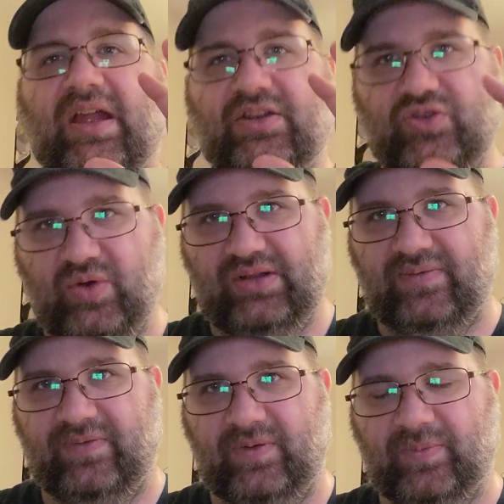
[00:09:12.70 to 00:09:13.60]
I enjoyed
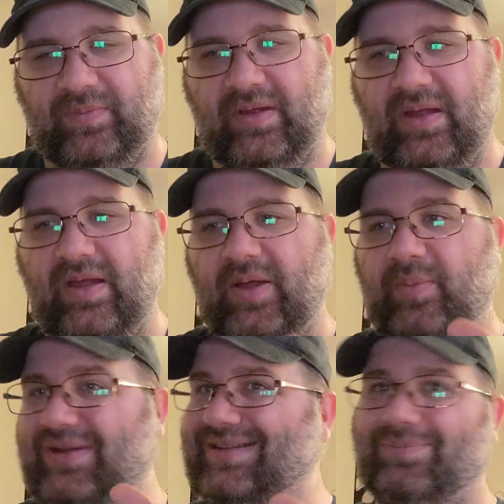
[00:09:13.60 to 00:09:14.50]
the film,
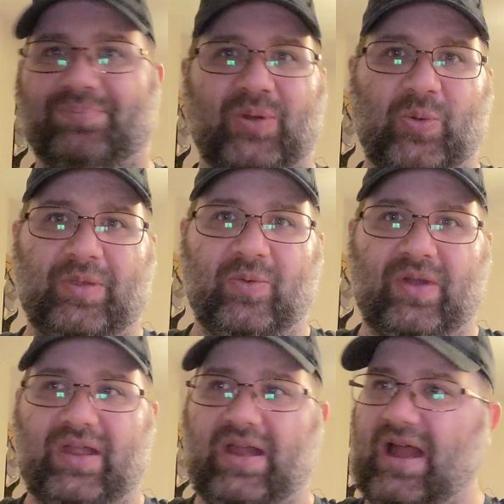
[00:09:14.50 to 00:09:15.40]
but it didn't blow me
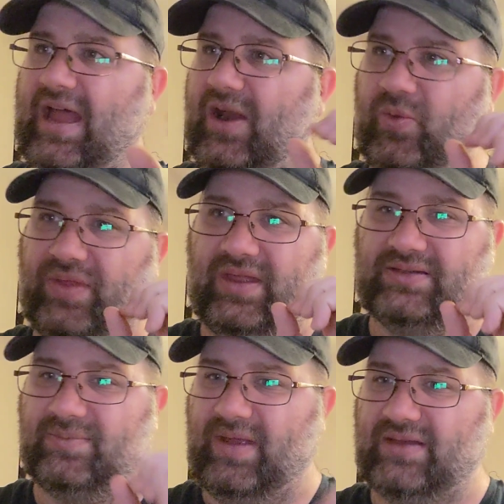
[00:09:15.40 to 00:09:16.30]
away. I don't think
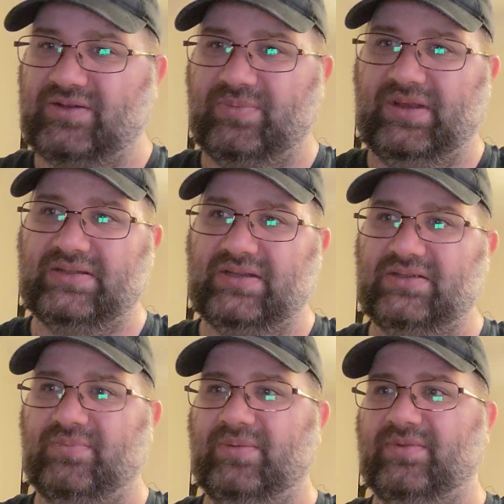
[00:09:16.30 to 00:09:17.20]
it's a masterpiece like
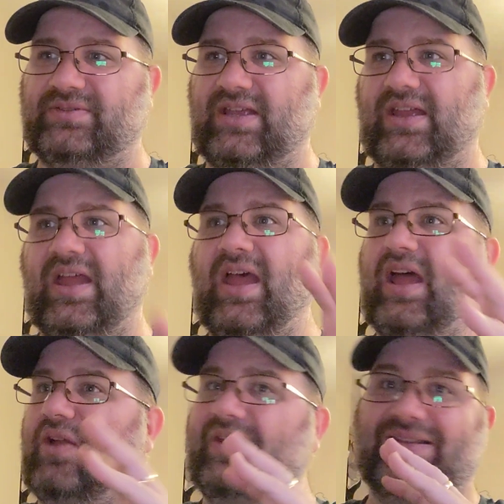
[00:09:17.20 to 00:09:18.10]
some people say.
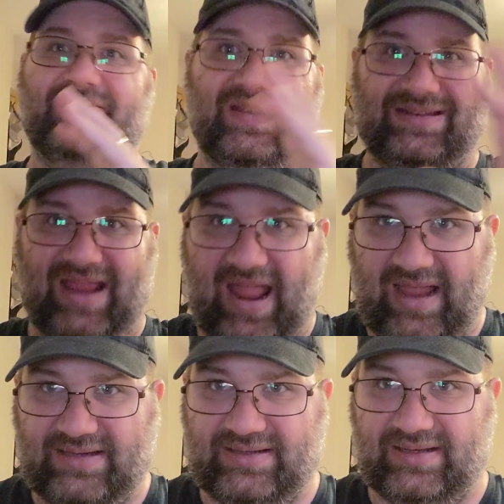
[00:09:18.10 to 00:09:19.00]
I don't think it's
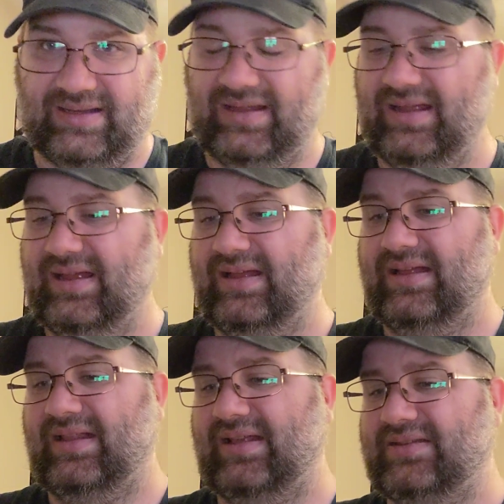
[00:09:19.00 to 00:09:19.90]
fantastic
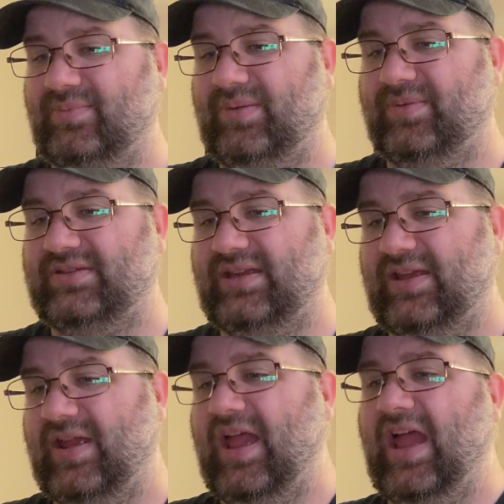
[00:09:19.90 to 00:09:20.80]
like some people
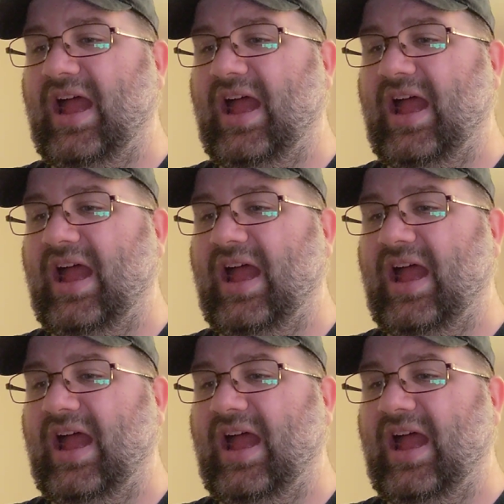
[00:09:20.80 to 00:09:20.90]
say.